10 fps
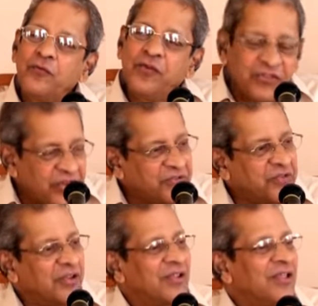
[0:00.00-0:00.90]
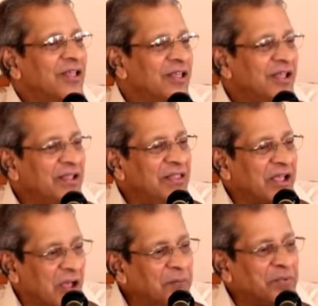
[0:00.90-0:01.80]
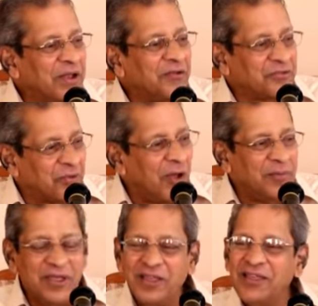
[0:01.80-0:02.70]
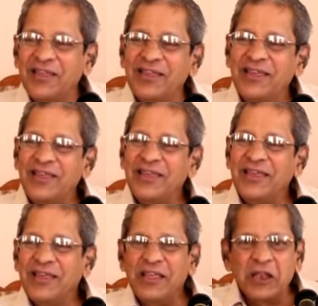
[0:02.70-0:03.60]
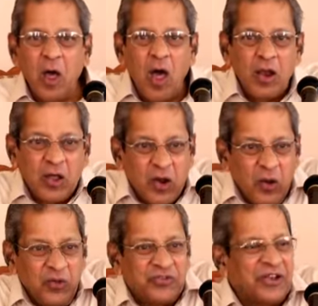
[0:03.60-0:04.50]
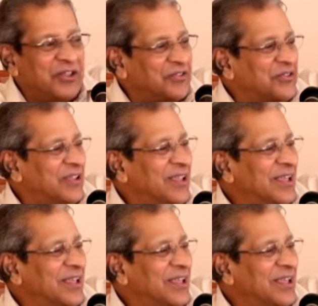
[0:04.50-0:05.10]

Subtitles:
visit in the company of Swami, in all closeness.